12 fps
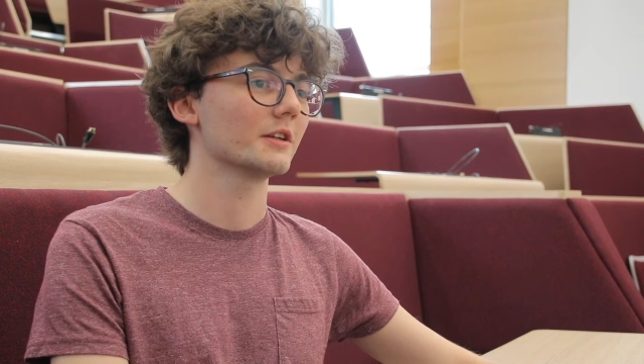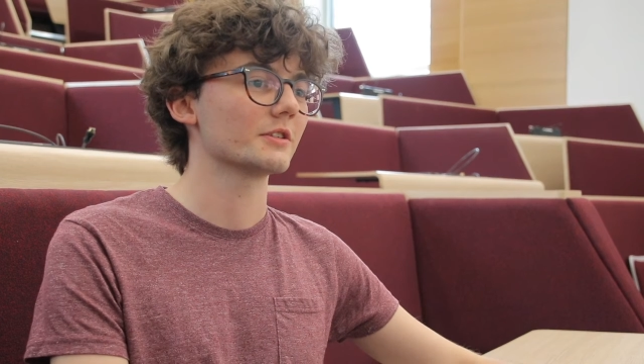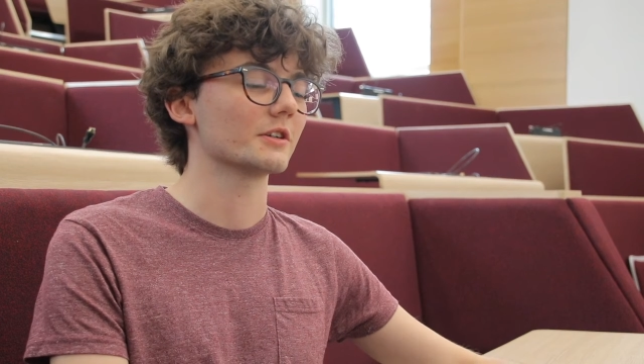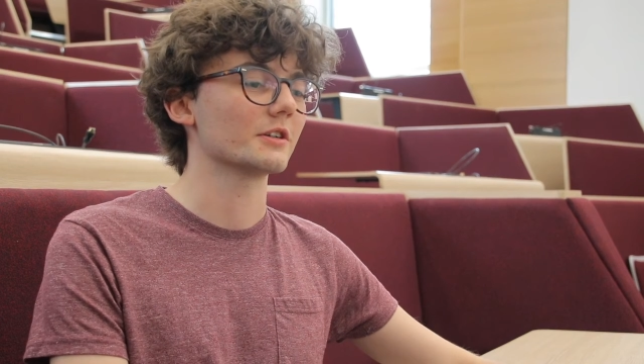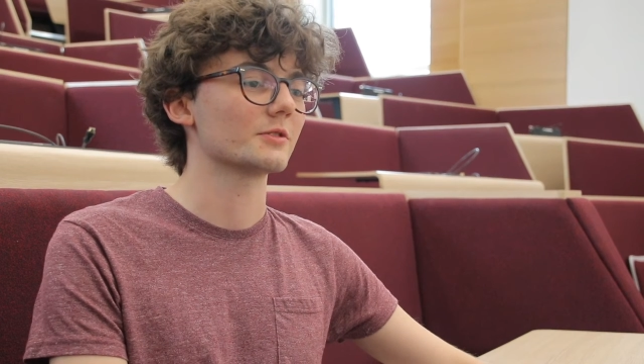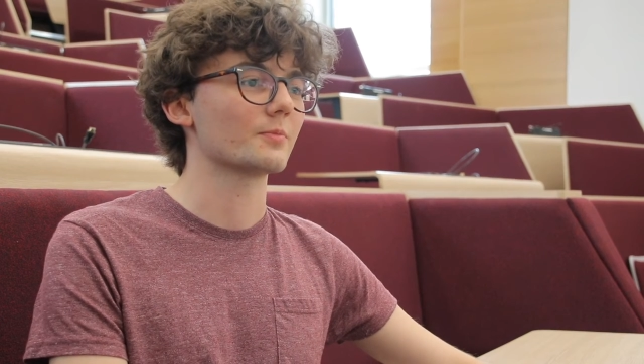
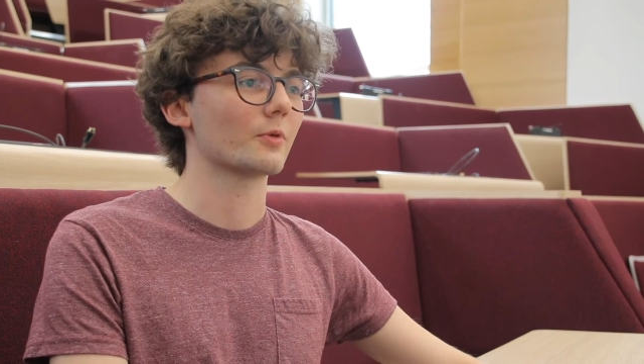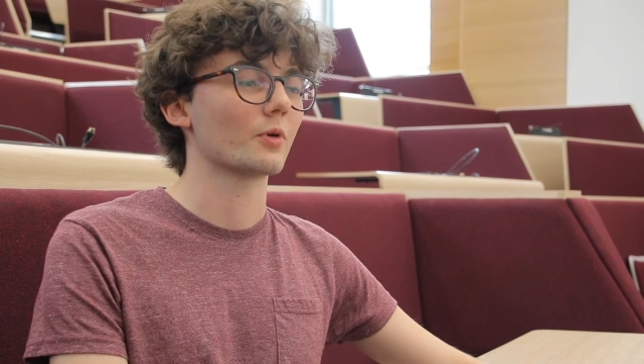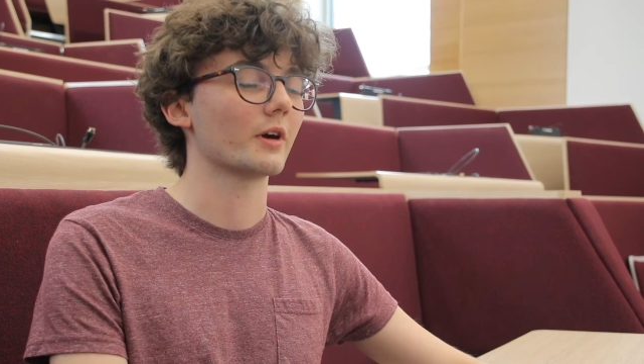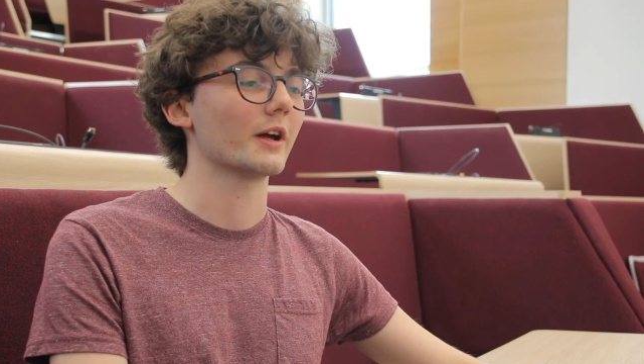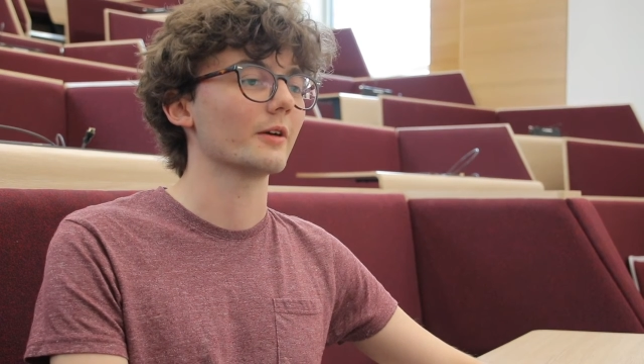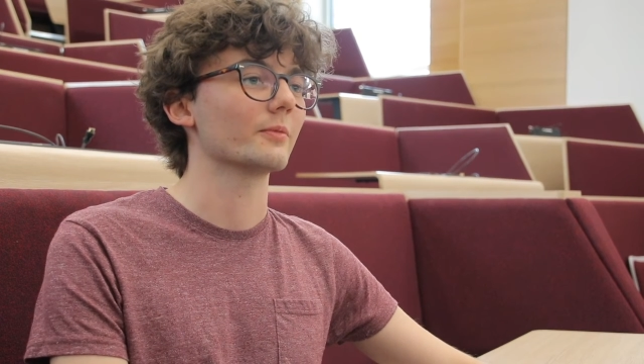so it's
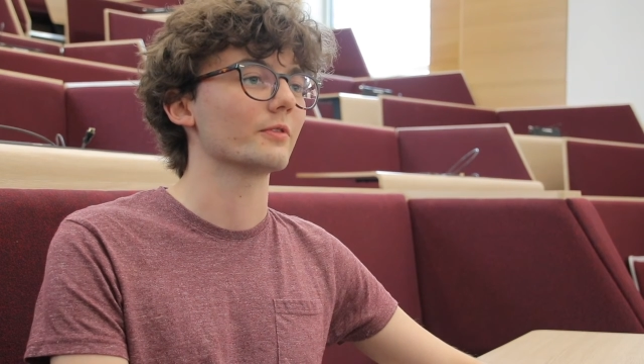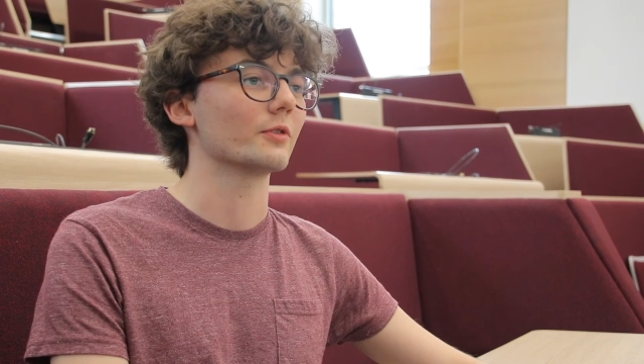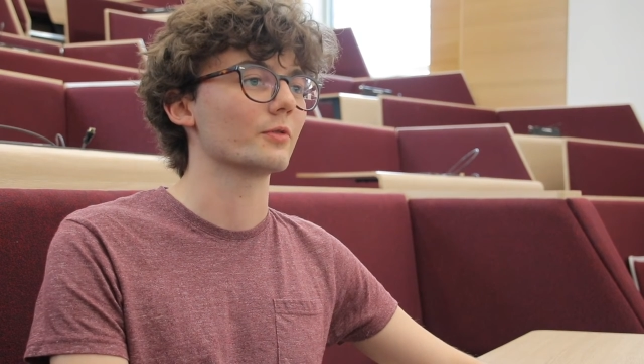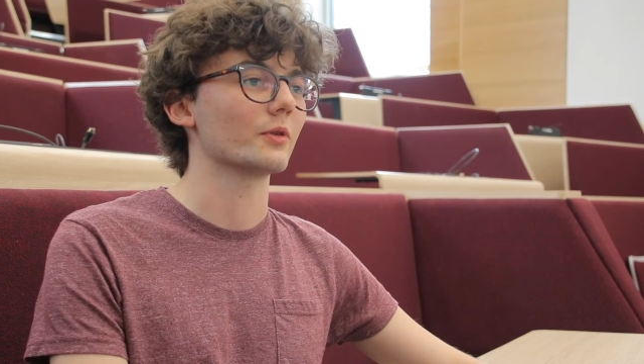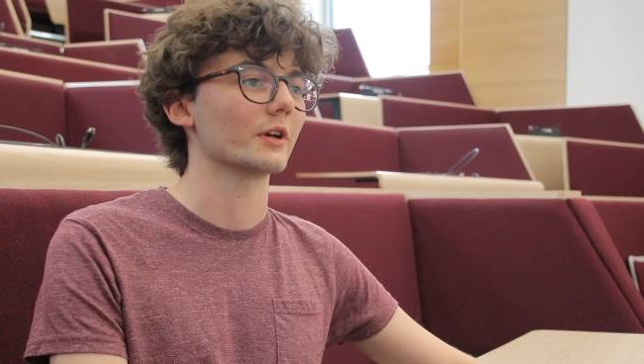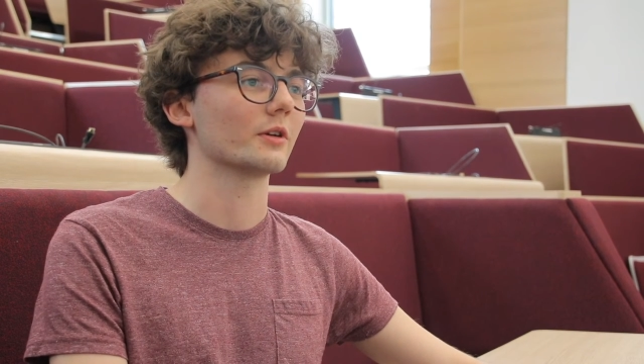quite
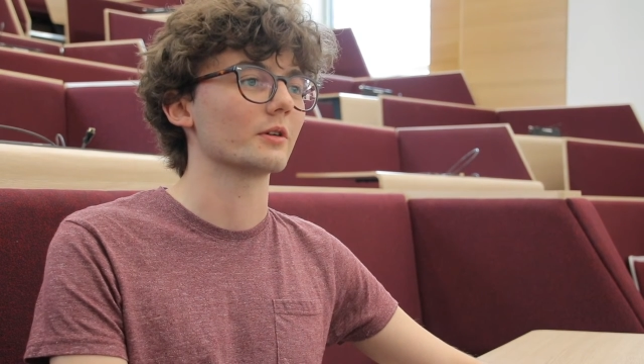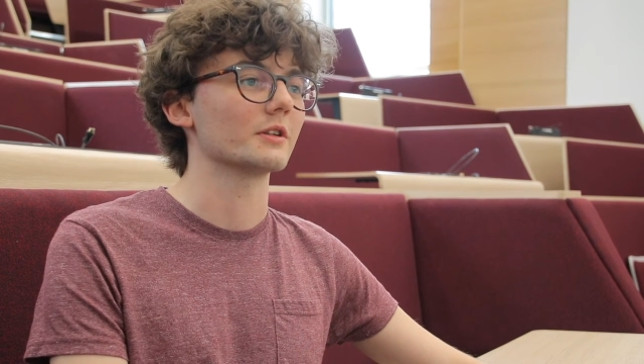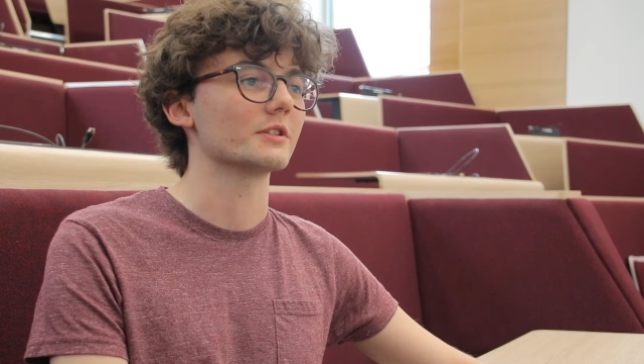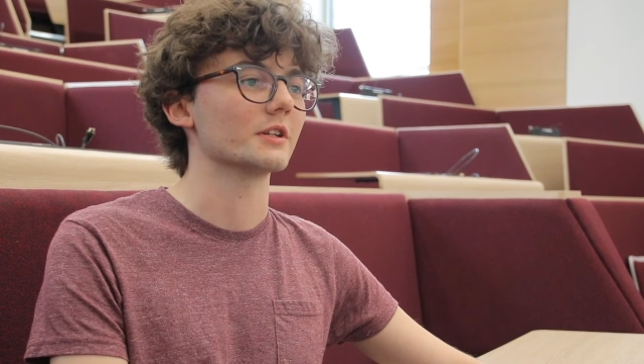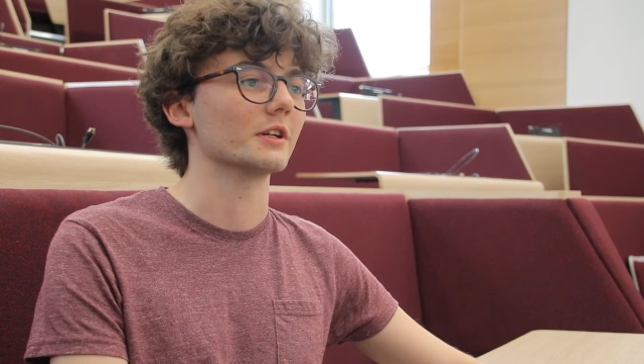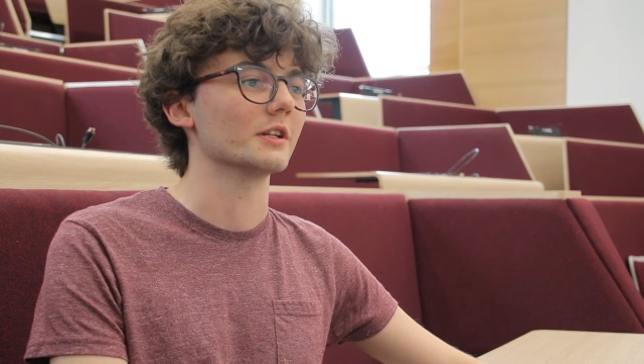helpful for when going
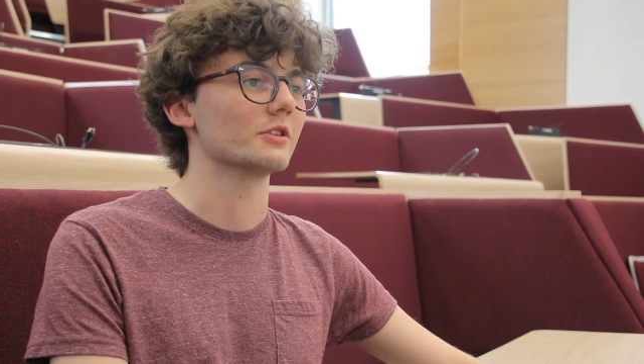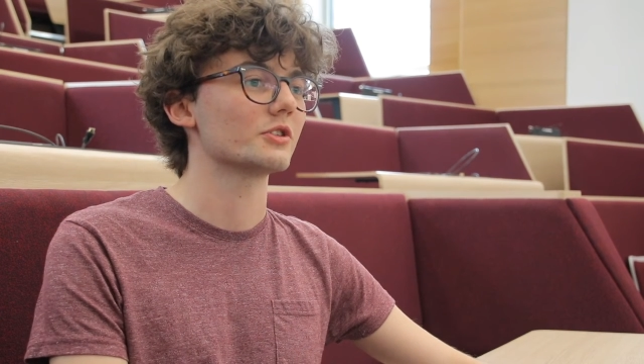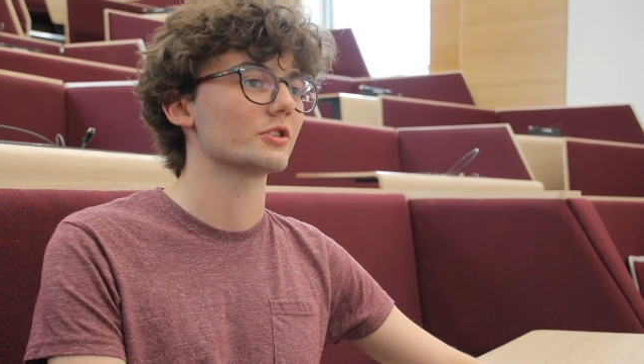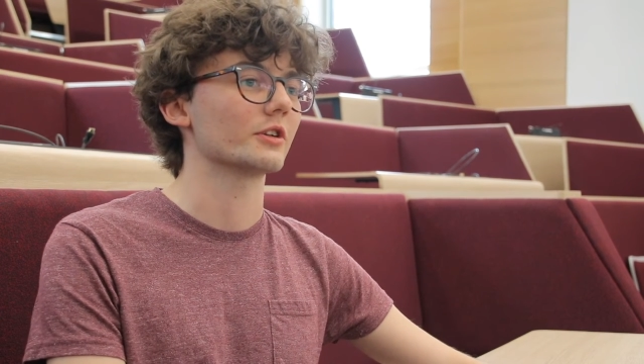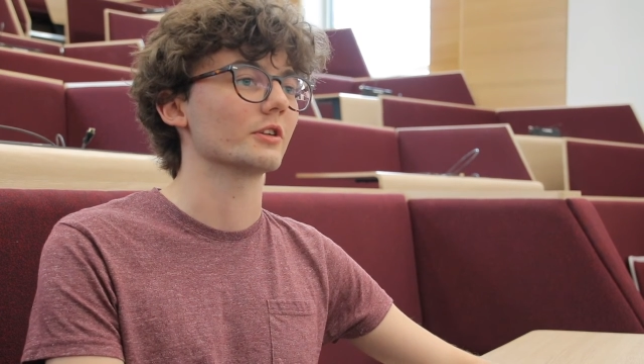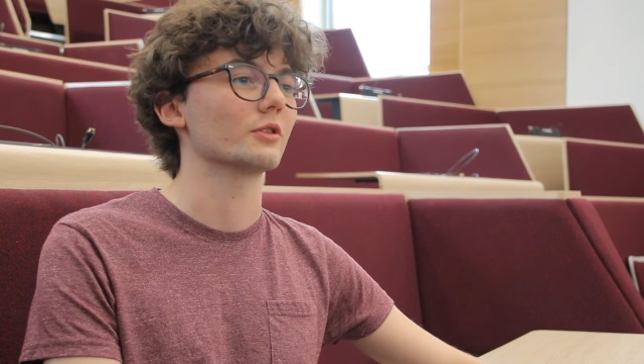into
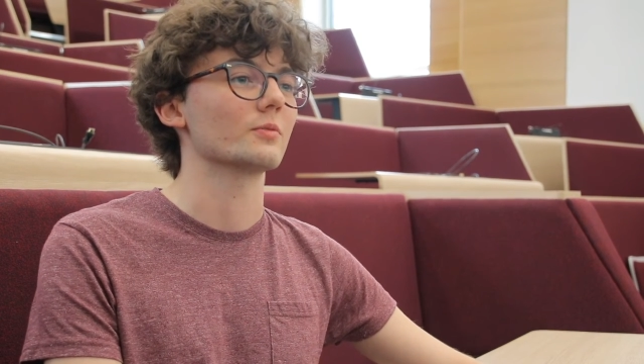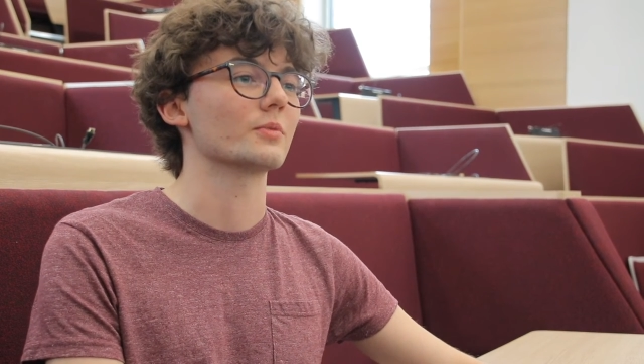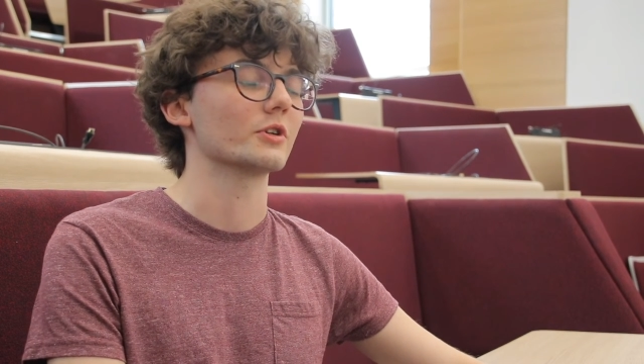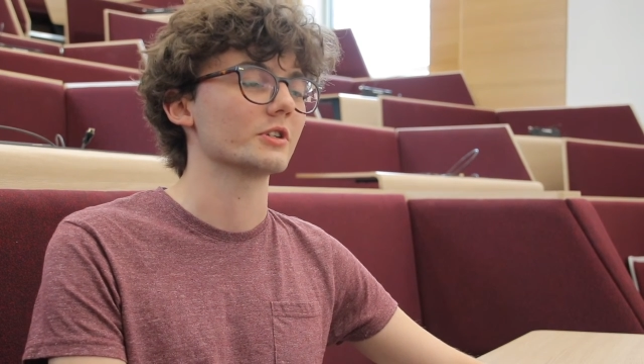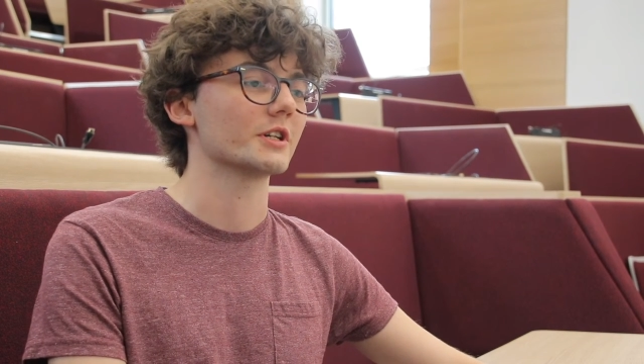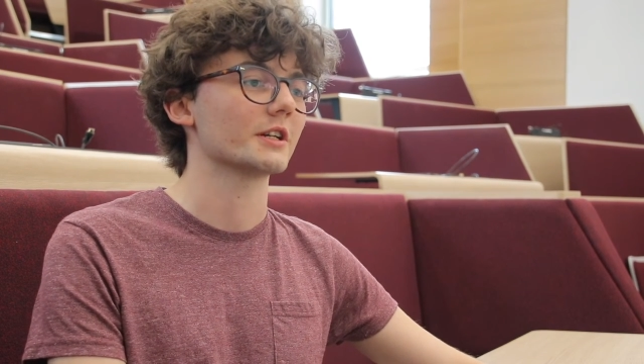industry or doing
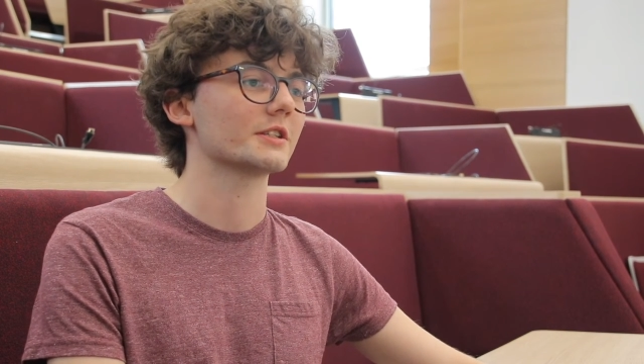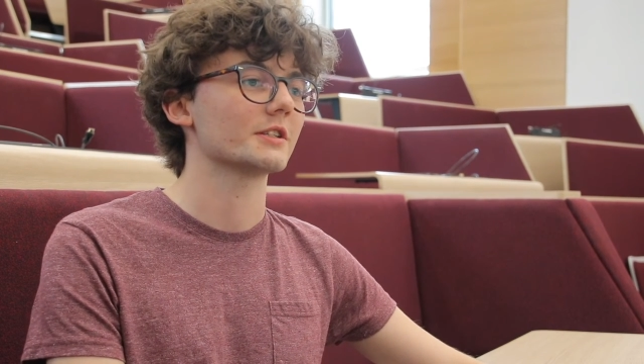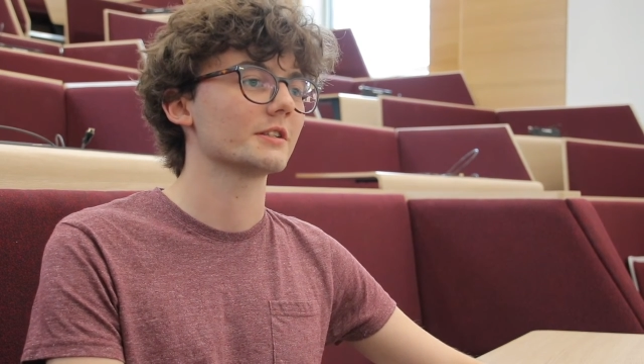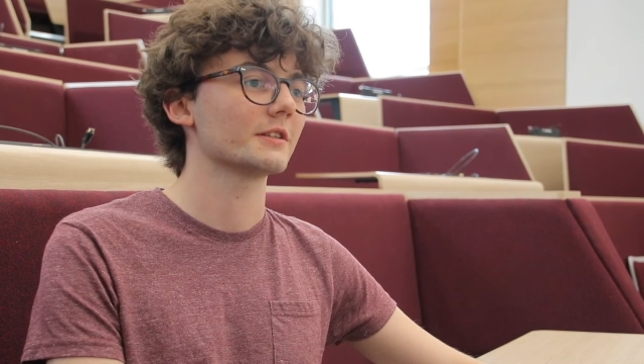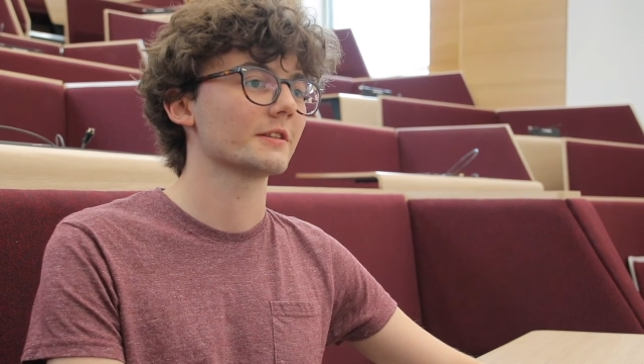projects.